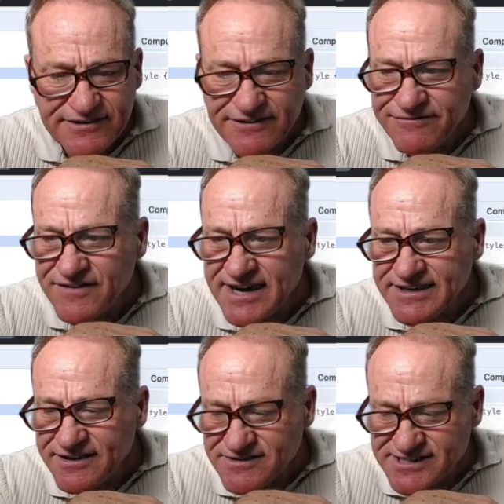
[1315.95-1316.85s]
find it
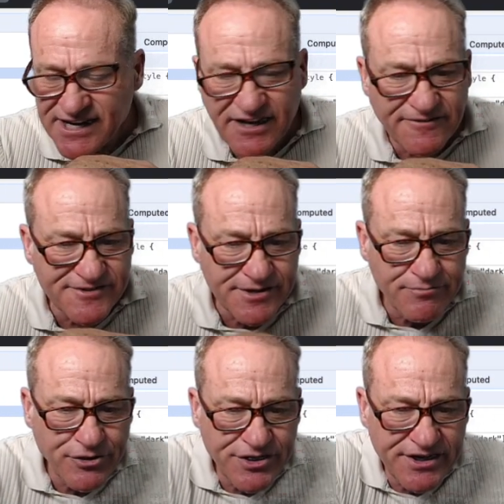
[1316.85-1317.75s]
ourselves and
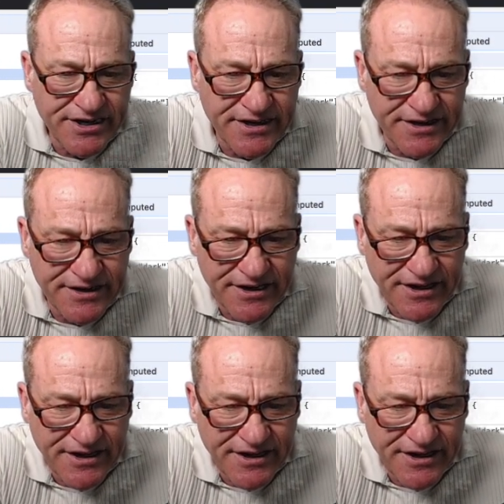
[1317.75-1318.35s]
put it in